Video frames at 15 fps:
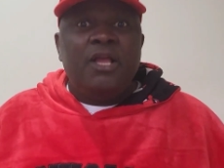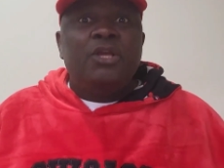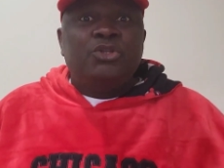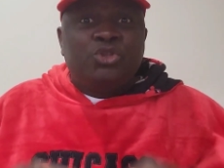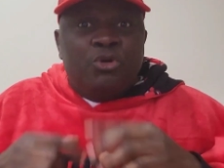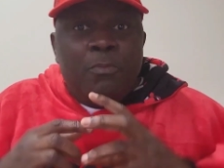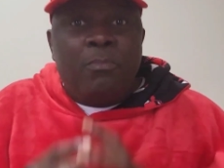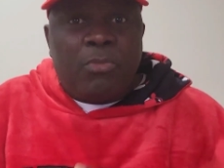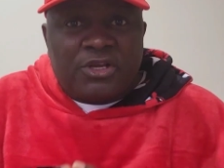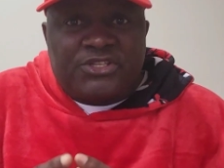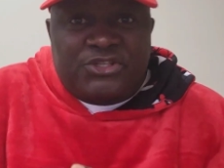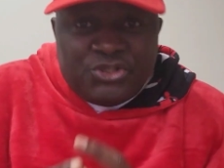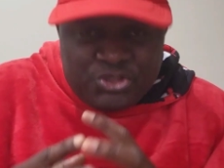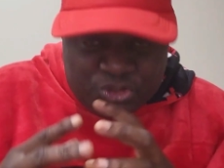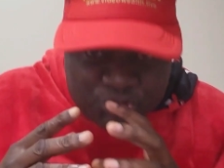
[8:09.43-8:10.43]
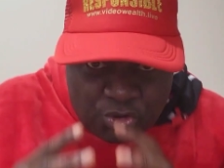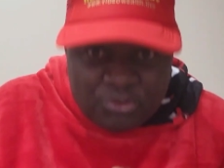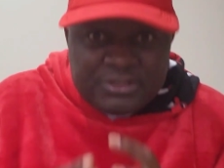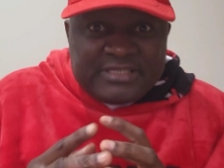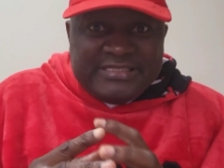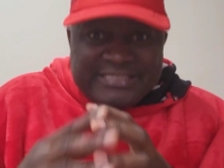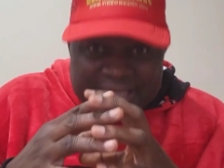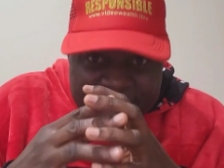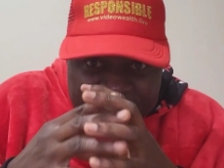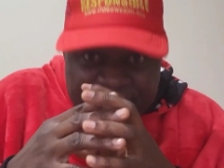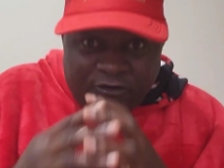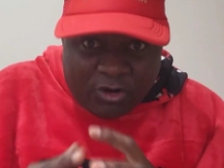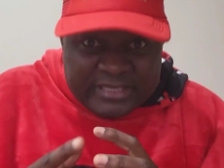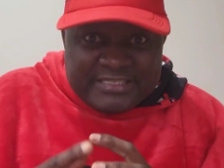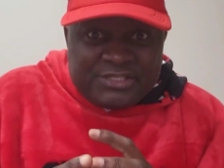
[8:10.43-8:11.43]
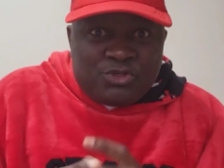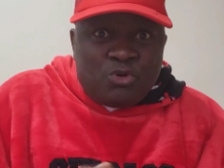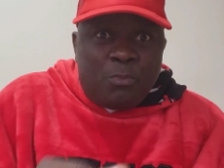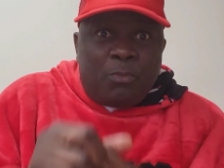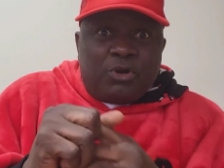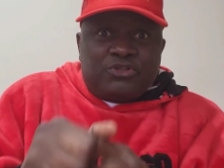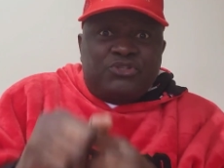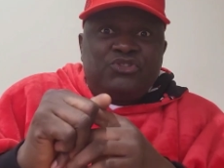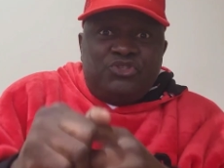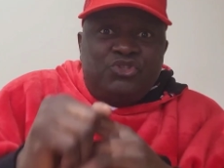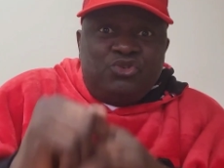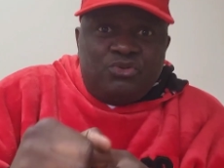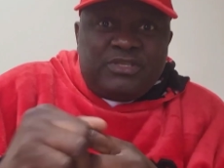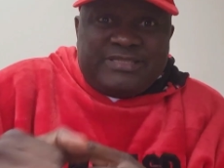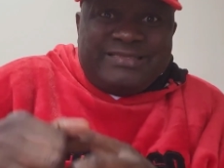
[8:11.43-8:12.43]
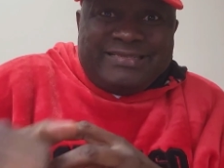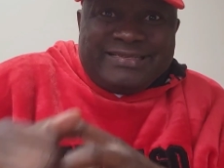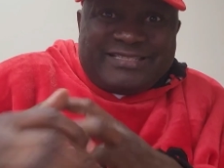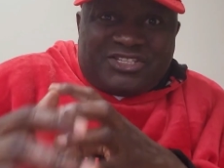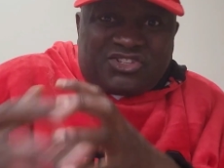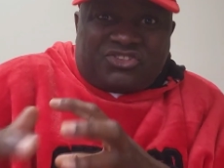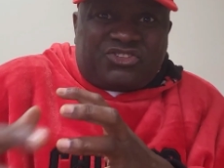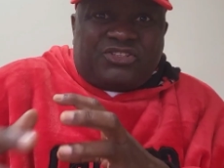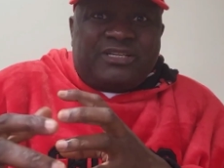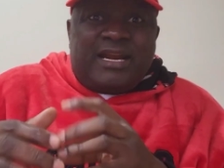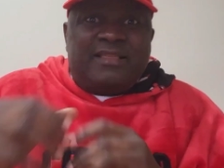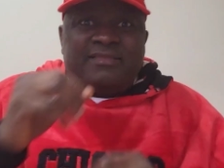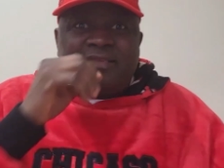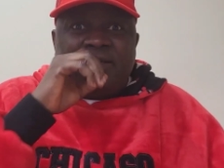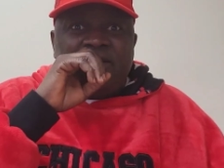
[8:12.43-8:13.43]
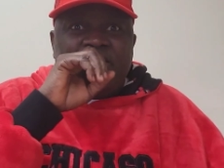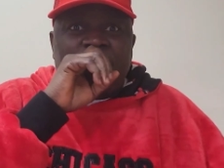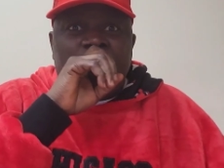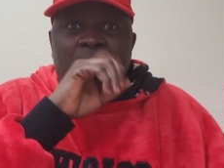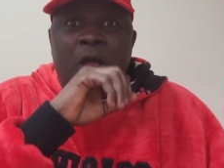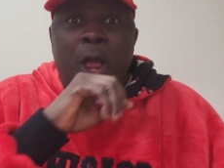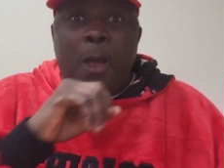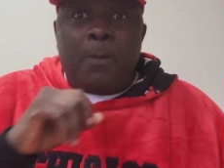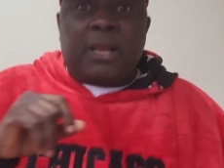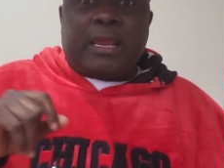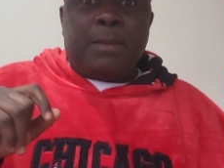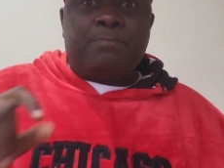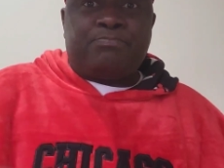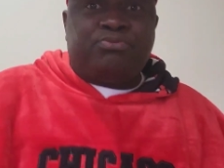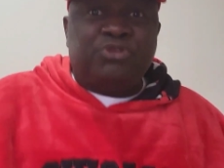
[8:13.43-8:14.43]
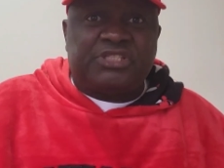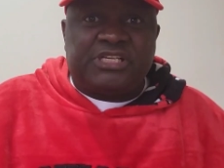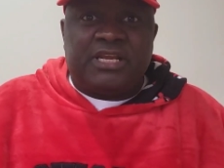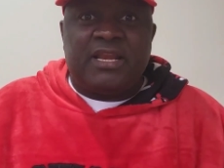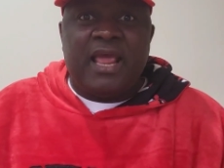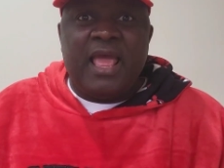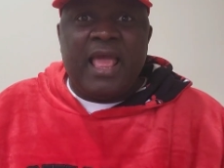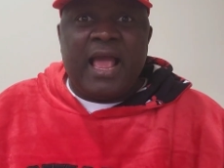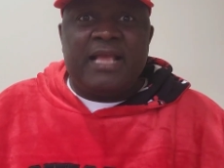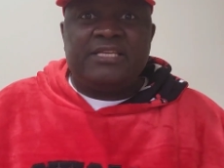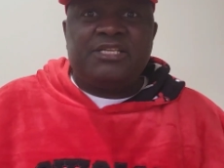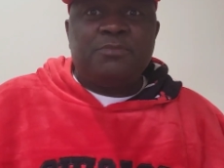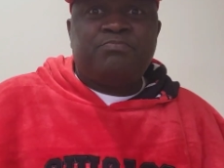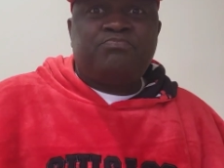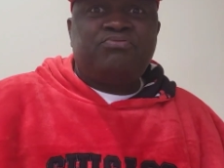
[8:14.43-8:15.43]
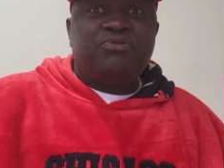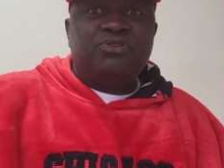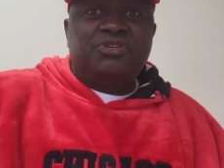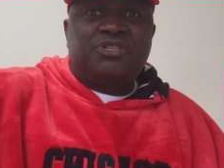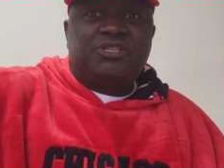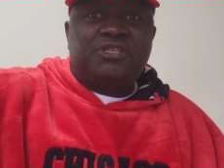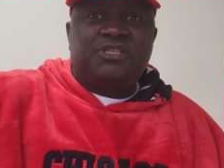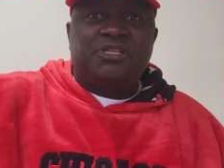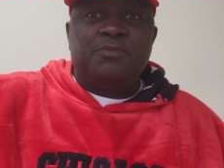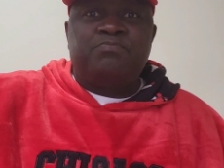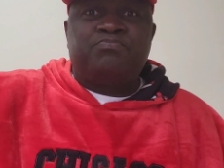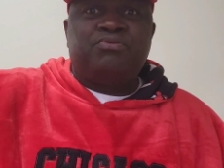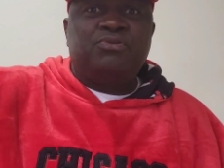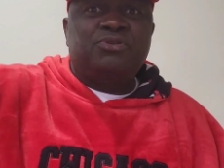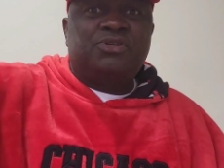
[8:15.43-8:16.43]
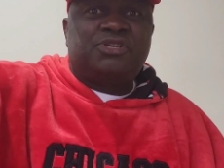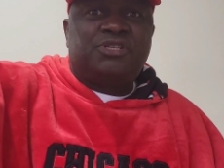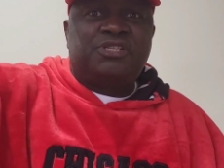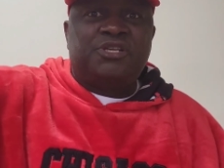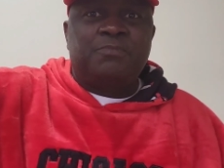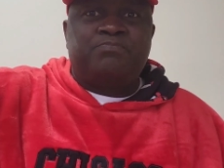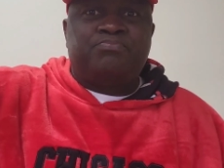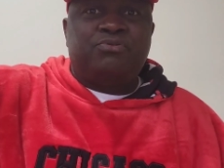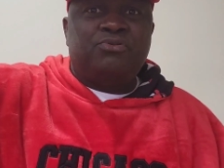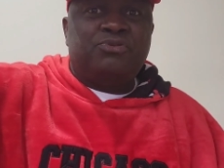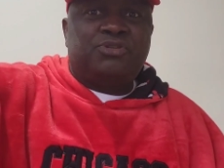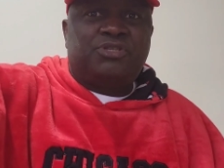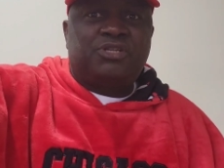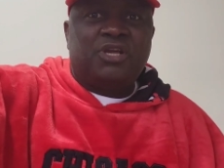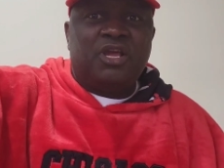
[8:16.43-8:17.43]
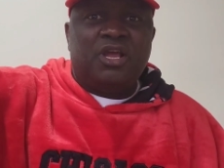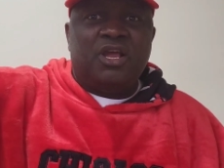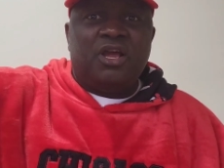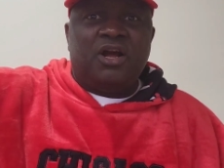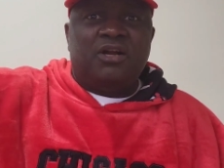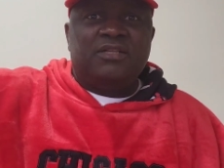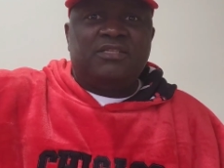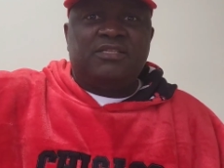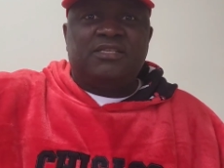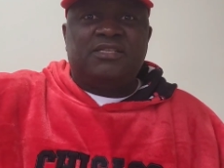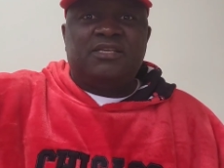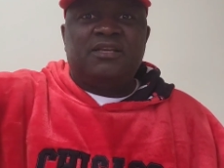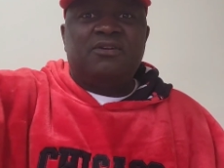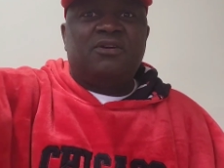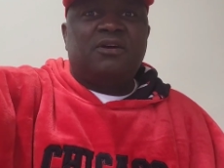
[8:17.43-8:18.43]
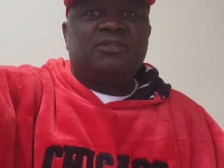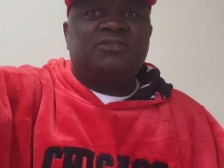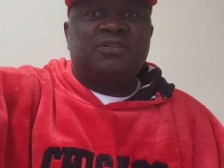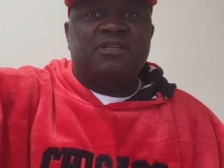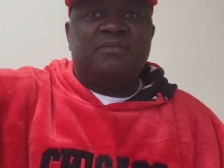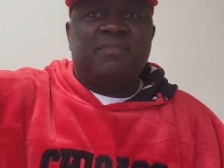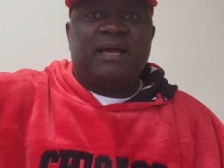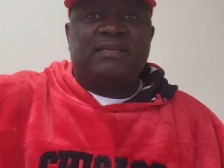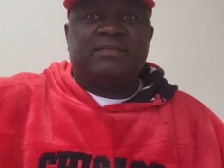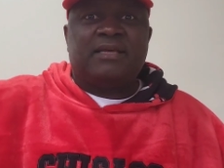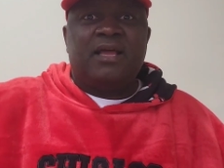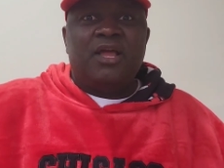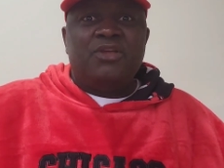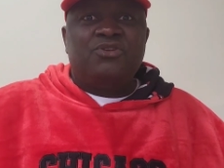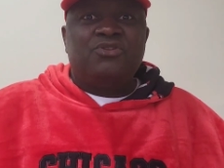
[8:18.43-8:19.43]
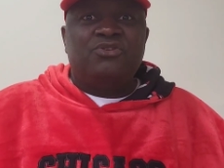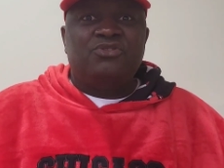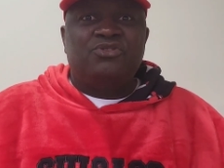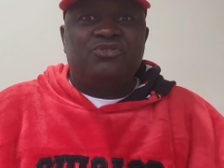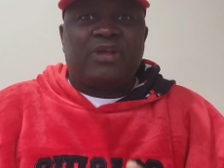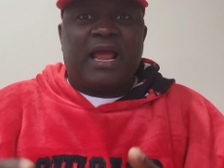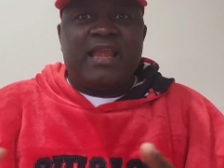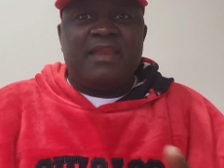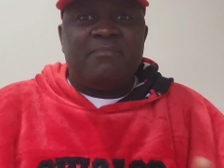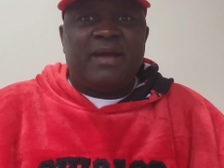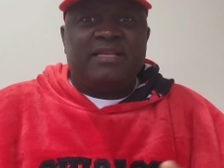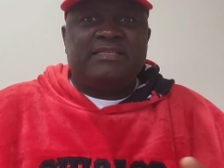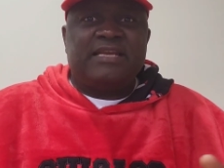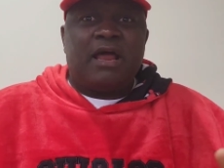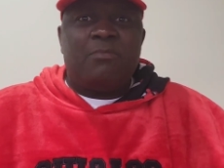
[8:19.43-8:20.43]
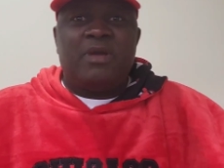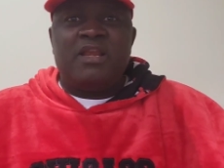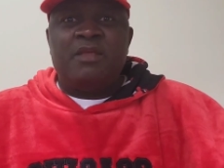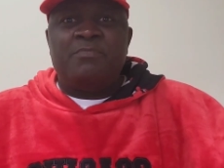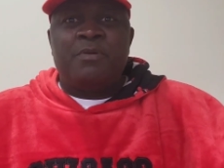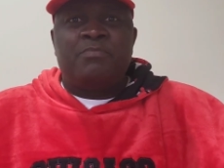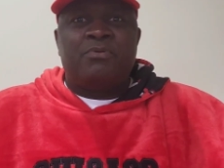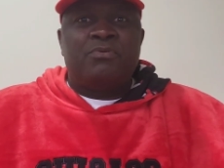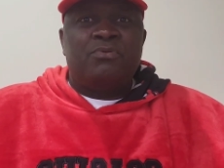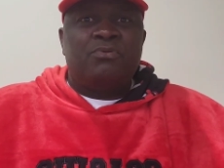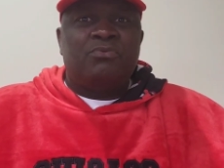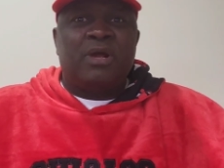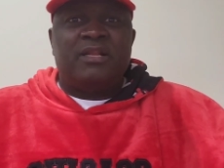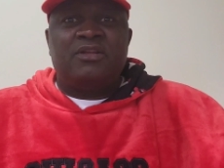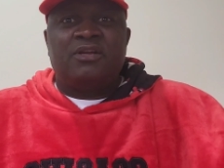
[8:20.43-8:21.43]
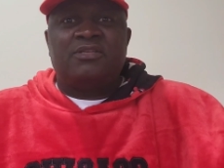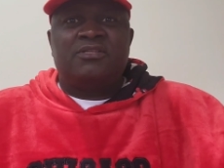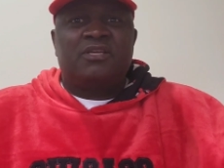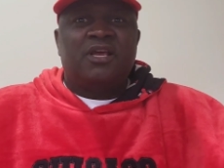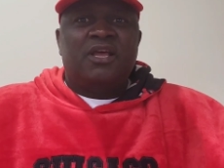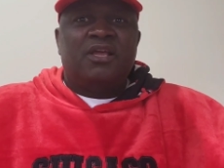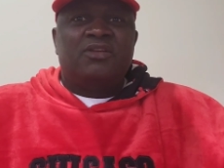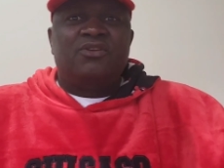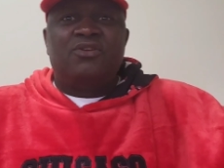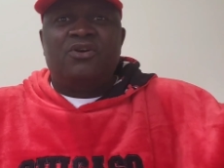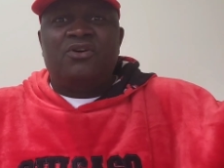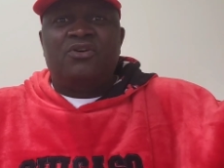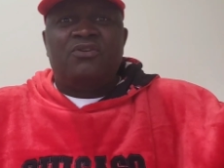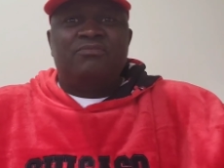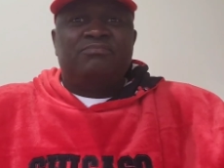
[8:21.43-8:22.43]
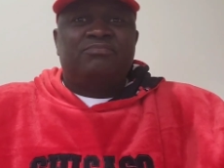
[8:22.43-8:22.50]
You must use the voice. You must use the strength in you. Keep pushing. And she pushed, she pushed, she pushed until she got to the master. You, you can imagine how many people were just you know,